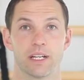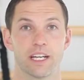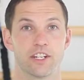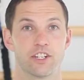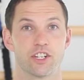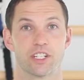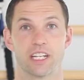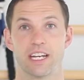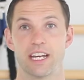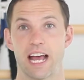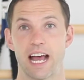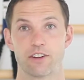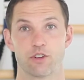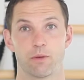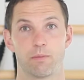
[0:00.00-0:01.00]
It's just a
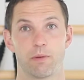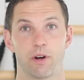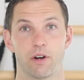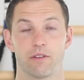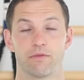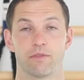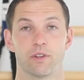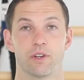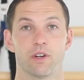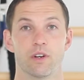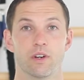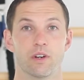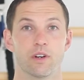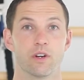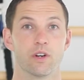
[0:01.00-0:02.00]
natural part of
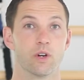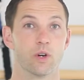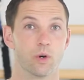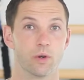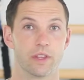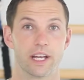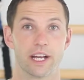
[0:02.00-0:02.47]
who